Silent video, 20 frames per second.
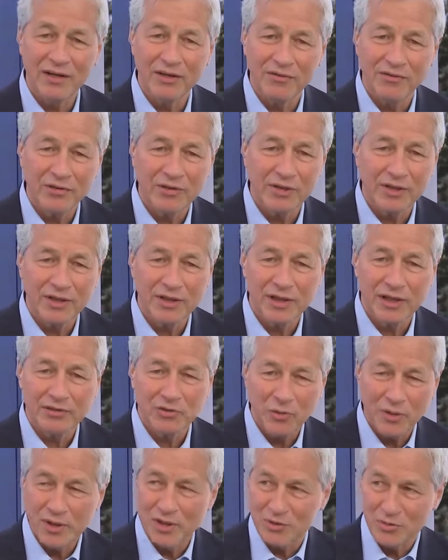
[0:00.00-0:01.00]
You know, if you look at, and
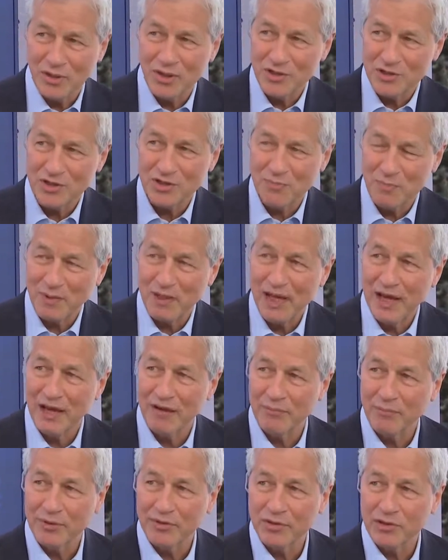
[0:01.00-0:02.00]
2020 just
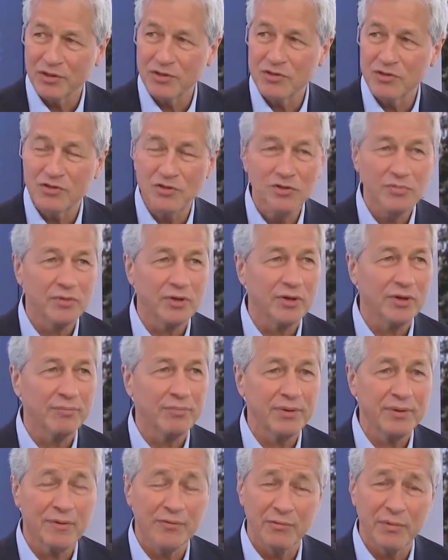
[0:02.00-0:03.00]
began, but the consumer,
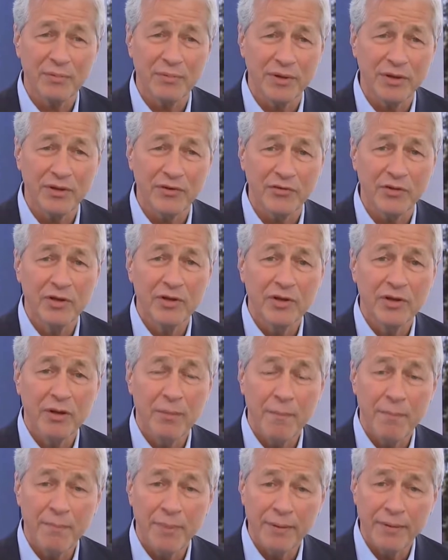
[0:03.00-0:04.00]
people remember, is
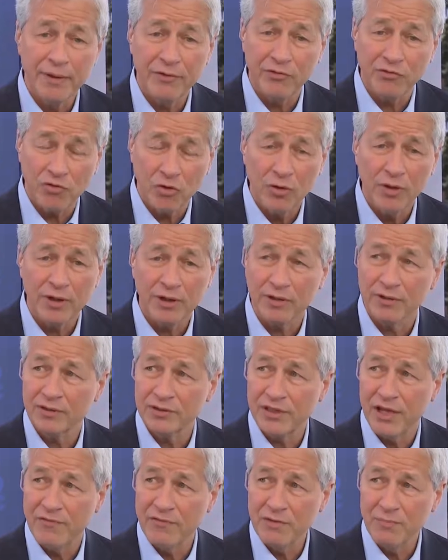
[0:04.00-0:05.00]
strong.
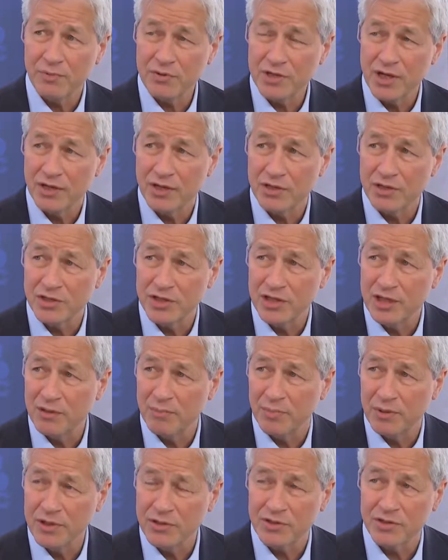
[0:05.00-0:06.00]
70% of the
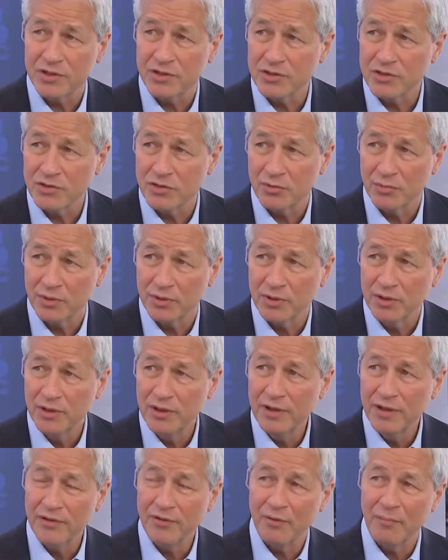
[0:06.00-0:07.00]
GDP is the consumer.
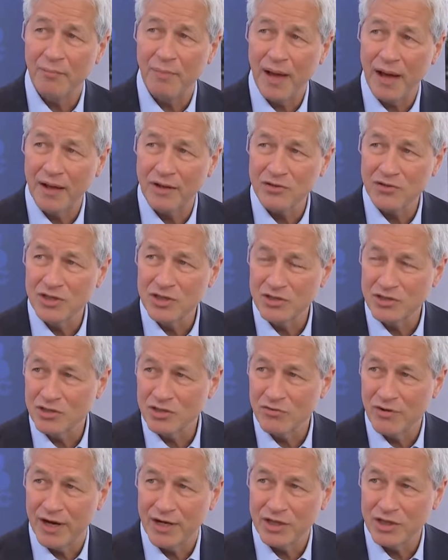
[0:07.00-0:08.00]
Their balance sheet's in
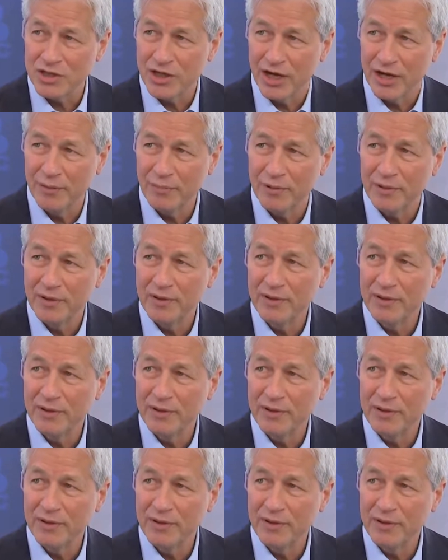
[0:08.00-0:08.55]
great shape.